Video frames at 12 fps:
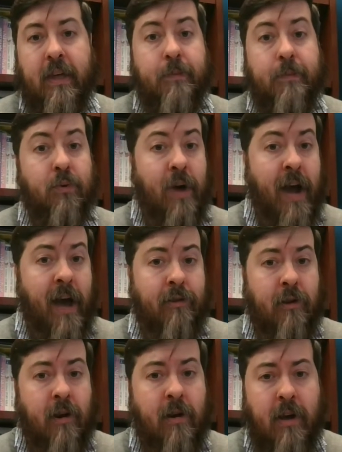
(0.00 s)
but
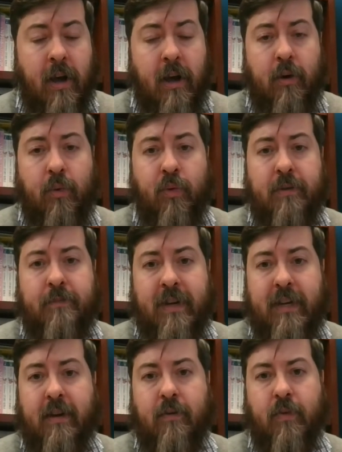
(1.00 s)
rather would
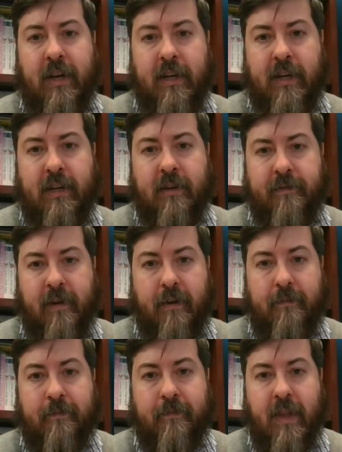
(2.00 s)
be reading
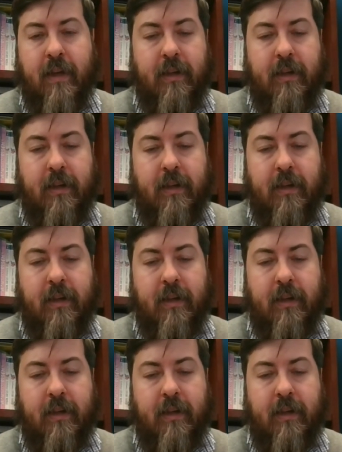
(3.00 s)
from